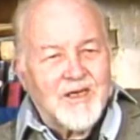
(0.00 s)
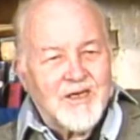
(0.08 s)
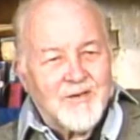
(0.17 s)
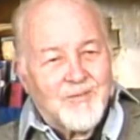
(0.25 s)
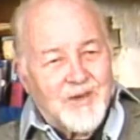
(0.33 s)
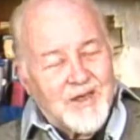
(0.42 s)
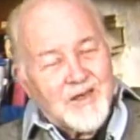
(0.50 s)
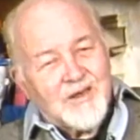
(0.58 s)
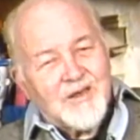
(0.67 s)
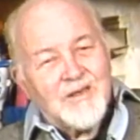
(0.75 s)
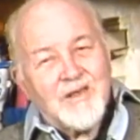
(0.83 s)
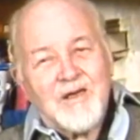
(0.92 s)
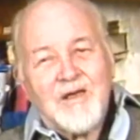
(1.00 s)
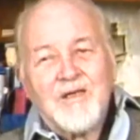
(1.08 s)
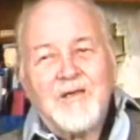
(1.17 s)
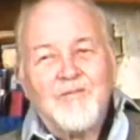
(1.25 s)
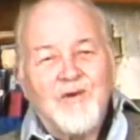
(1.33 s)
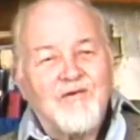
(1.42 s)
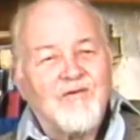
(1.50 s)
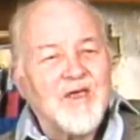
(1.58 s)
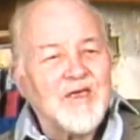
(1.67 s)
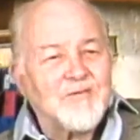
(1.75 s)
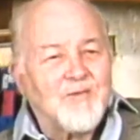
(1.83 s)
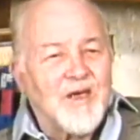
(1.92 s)
He appeared in other
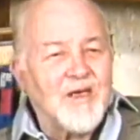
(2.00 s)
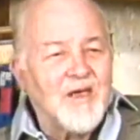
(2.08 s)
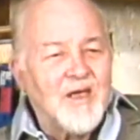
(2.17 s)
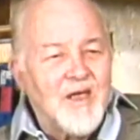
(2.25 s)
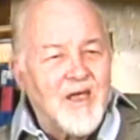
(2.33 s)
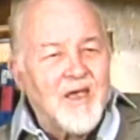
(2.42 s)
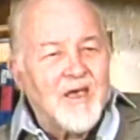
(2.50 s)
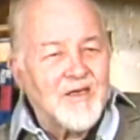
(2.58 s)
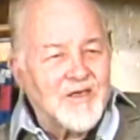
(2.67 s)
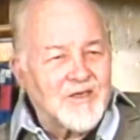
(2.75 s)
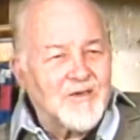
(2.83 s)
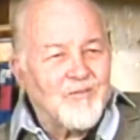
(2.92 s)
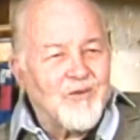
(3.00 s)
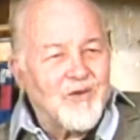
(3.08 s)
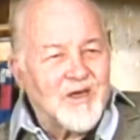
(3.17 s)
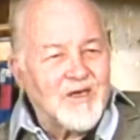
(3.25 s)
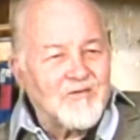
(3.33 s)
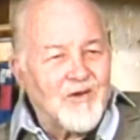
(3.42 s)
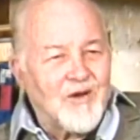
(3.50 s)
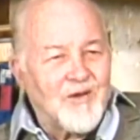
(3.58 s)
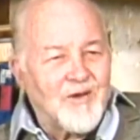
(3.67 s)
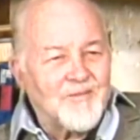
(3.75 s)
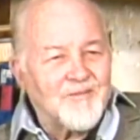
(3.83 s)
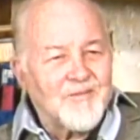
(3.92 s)
movies, but in a supporting
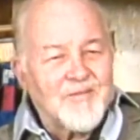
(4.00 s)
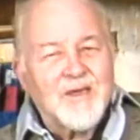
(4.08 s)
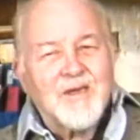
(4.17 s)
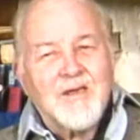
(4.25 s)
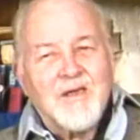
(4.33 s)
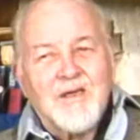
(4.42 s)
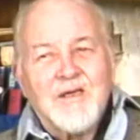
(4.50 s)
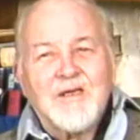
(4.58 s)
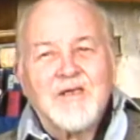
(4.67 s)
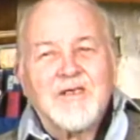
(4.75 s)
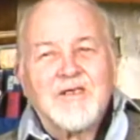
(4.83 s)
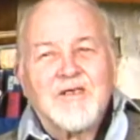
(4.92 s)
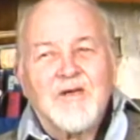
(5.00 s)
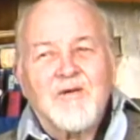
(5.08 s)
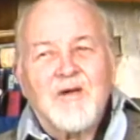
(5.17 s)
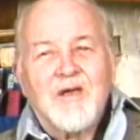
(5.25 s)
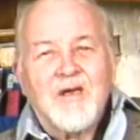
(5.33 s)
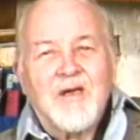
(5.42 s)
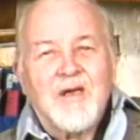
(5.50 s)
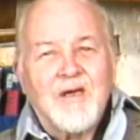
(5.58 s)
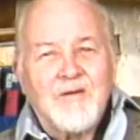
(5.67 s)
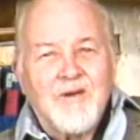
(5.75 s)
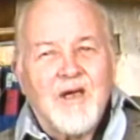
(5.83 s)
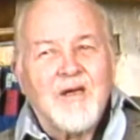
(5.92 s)
role. So
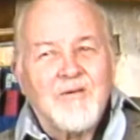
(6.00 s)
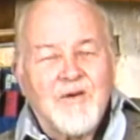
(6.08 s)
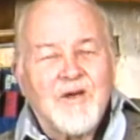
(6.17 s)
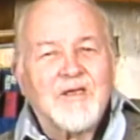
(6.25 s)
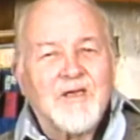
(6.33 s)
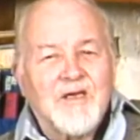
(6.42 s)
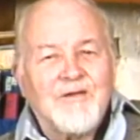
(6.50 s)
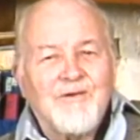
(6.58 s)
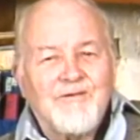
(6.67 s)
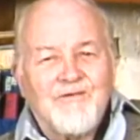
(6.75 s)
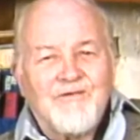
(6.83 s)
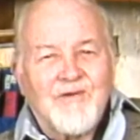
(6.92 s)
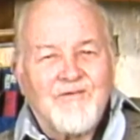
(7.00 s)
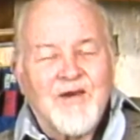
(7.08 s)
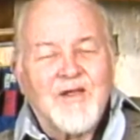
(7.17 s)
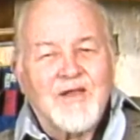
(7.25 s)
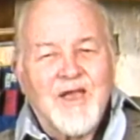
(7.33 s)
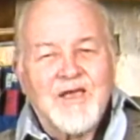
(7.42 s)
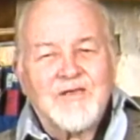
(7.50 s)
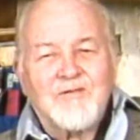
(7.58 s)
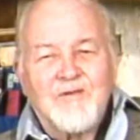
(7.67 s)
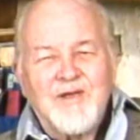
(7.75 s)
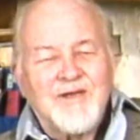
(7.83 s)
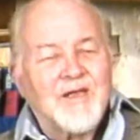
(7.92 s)
I worked on the very
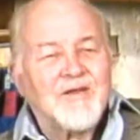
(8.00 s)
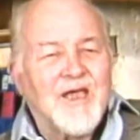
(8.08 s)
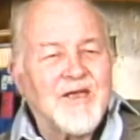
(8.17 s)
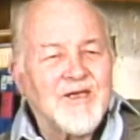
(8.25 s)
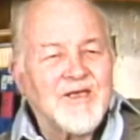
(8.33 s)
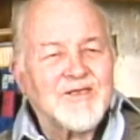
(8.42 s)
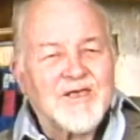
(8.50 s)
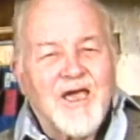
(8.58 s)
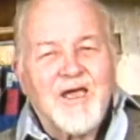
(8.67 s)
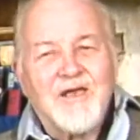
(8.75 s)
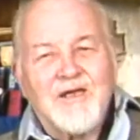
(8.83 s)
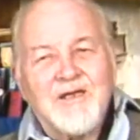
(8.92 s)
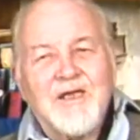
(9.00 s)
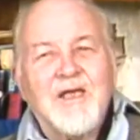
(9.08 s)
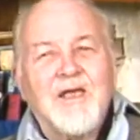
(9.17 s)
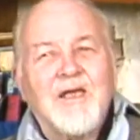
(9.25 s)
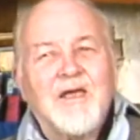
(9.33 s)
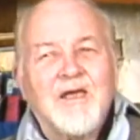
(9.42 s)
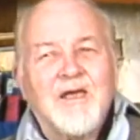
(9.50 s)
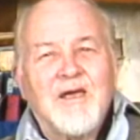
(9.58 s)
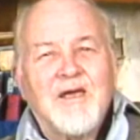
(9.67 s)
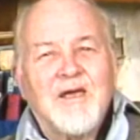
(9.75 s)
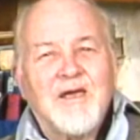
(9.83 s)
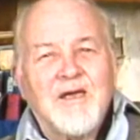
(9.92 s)
last one that they decided
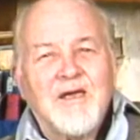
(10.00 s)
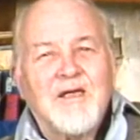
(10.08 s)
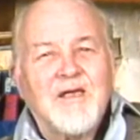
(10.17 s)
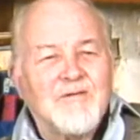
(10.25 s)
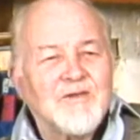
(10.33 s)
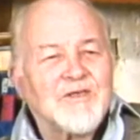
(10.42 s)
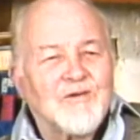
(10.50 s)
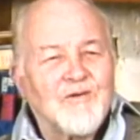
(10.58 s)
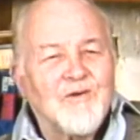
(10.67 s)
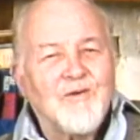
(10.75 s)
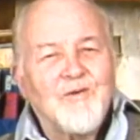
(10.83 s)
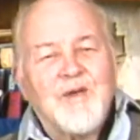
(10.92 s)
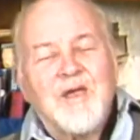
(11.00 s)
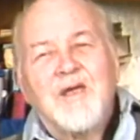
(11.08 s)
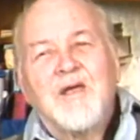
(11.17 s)
he was through.